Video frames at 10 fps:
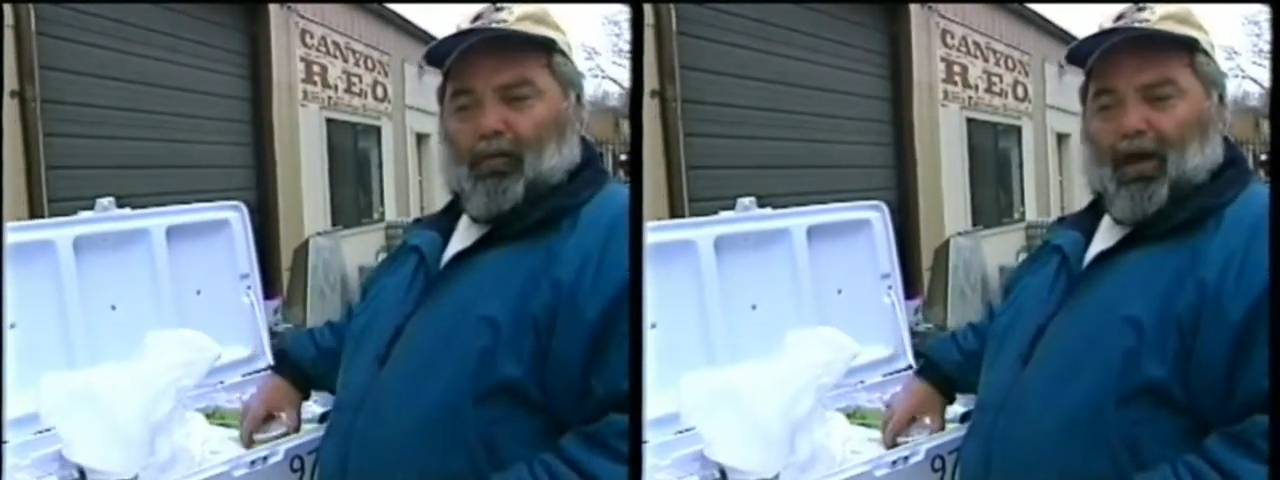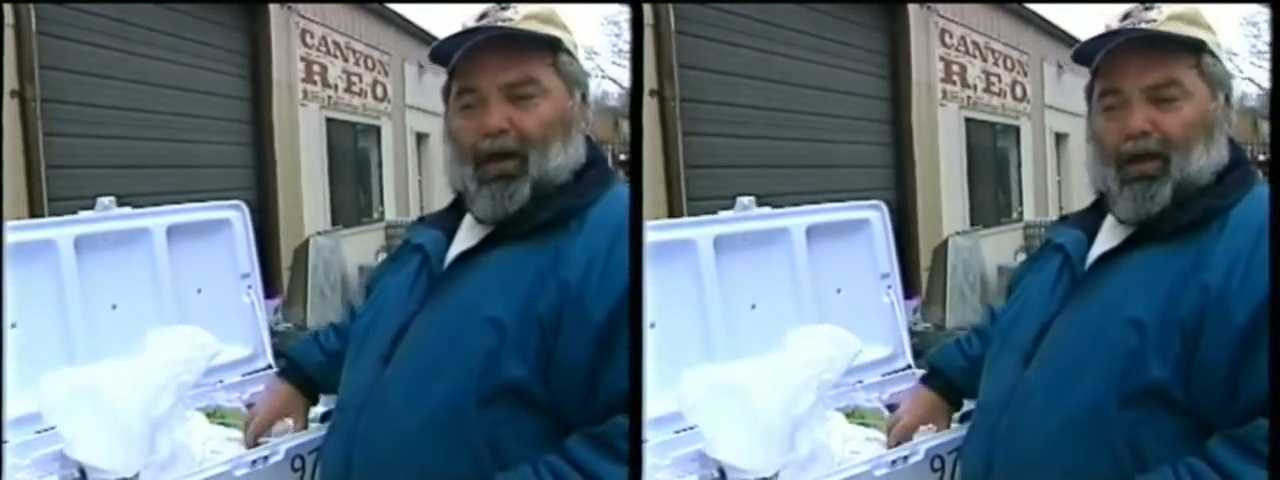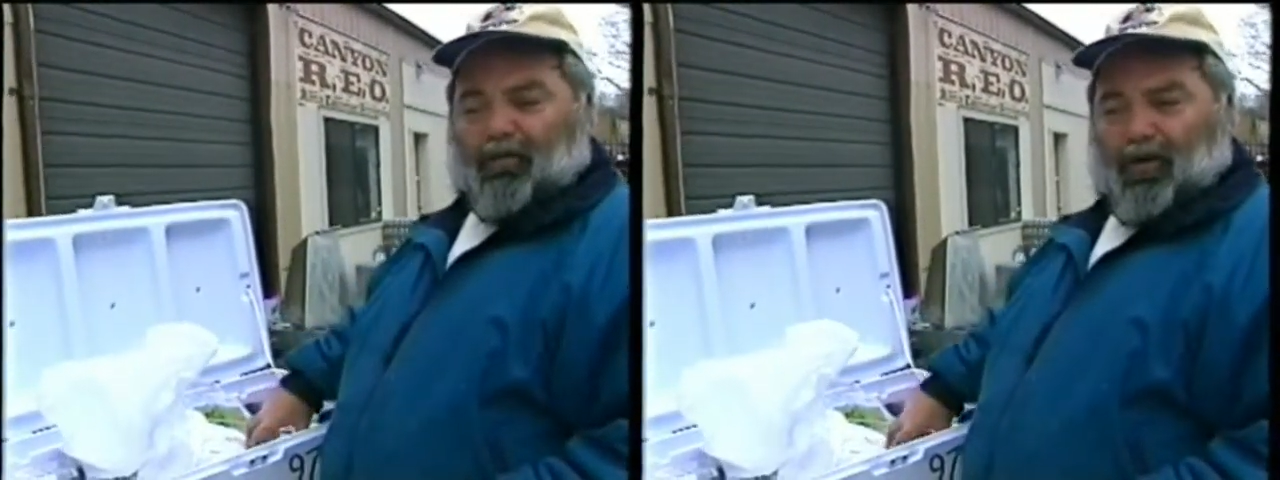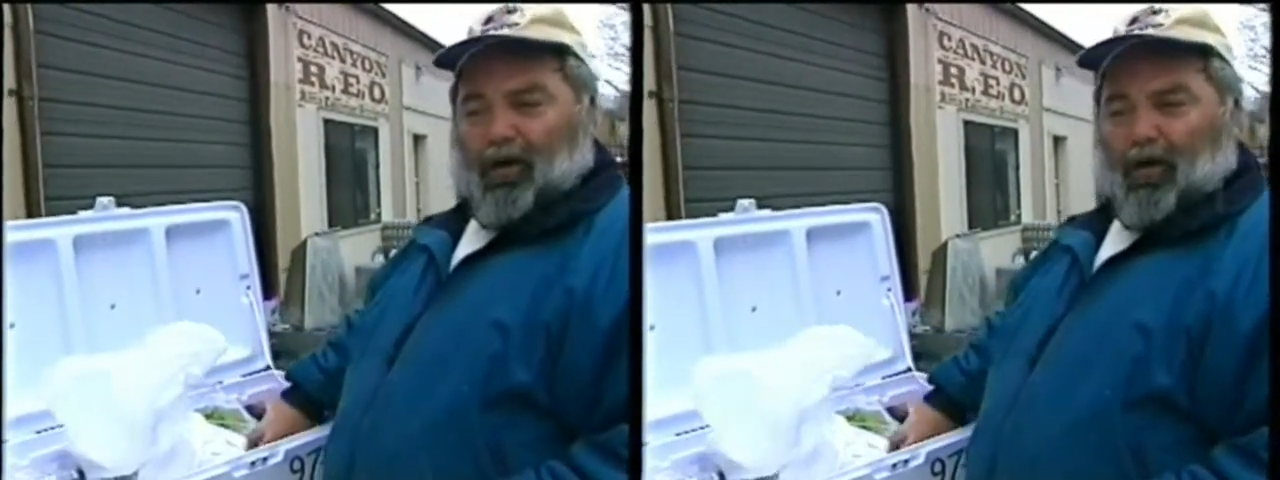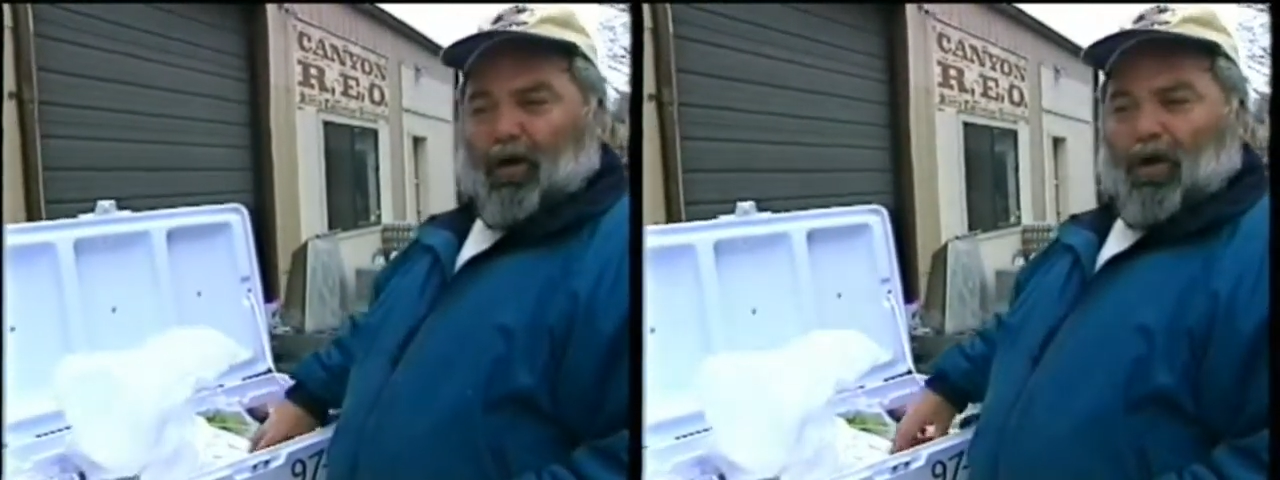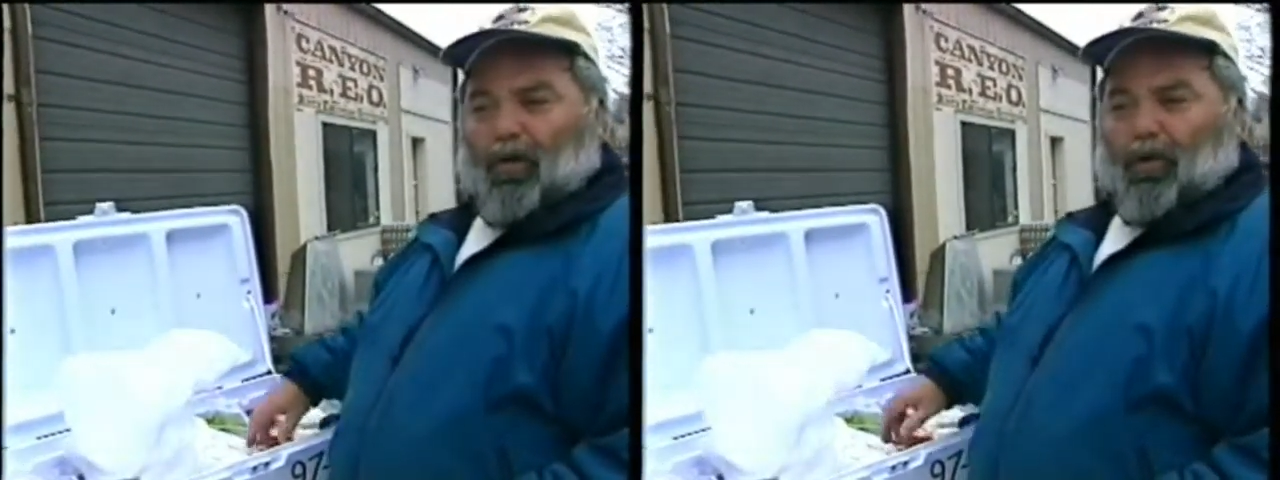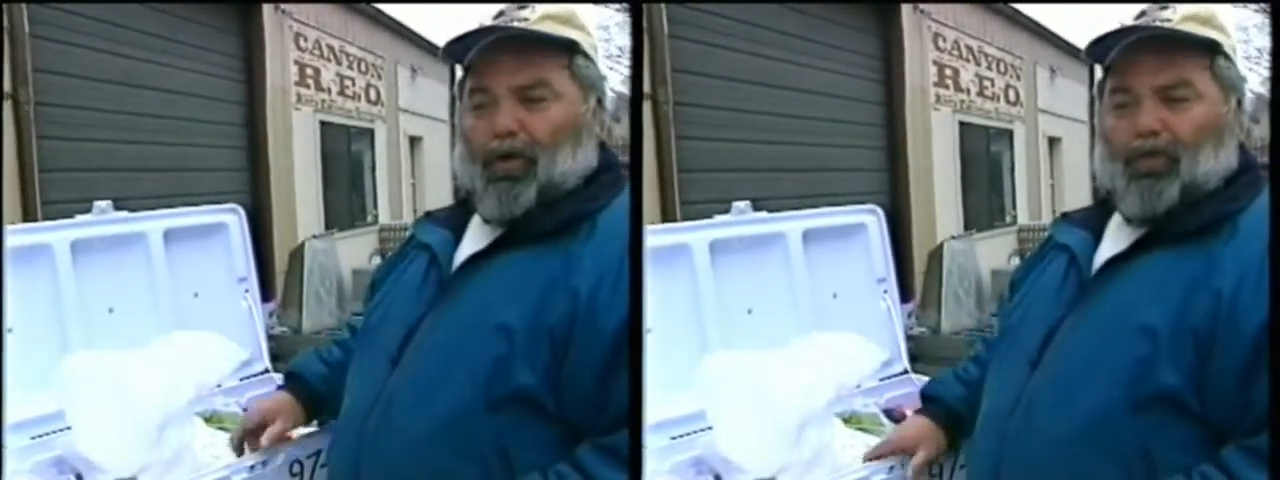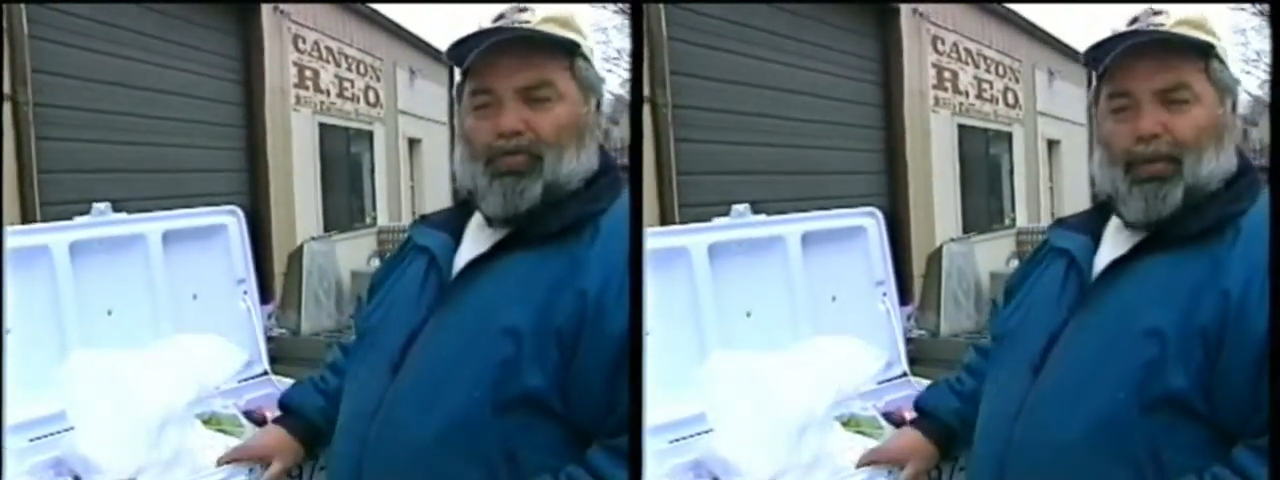mayonnaise are.
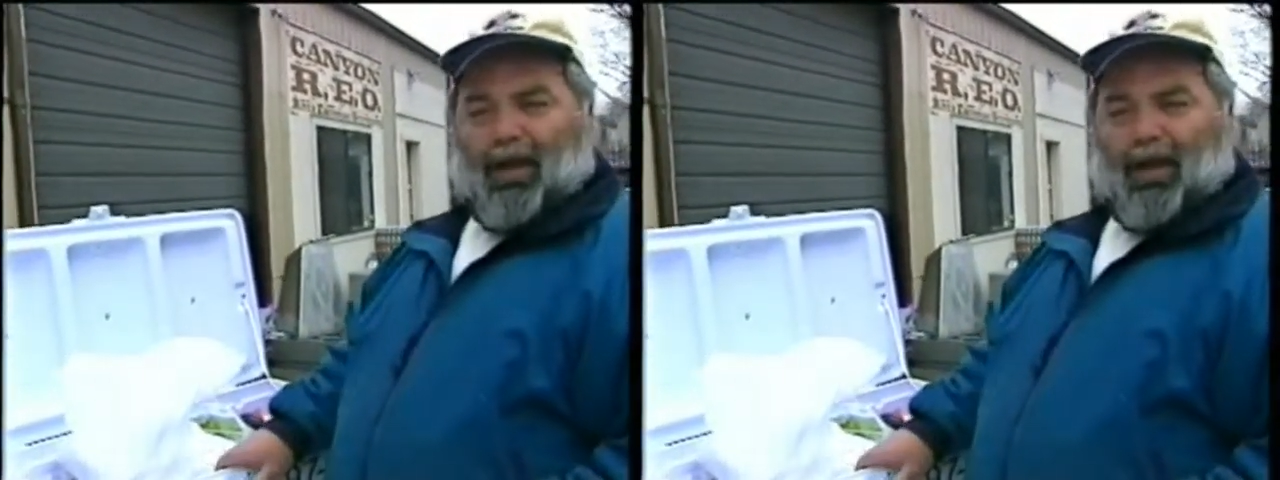We use